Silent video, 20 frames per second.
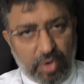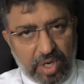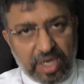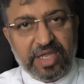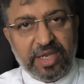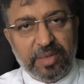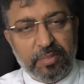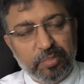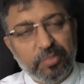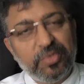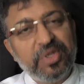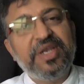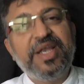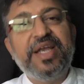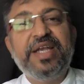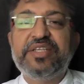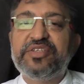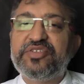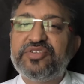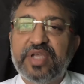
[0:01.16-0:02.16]
Welcome,
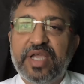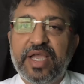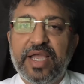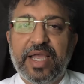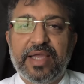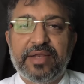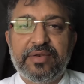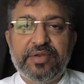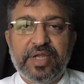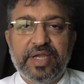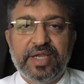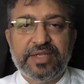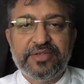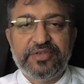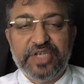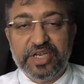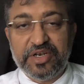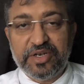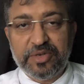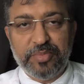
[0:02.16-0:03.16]
ladies and
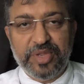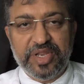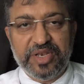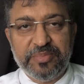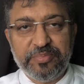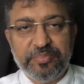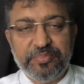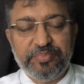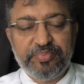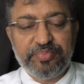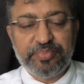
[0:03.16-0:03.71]
gentlemen.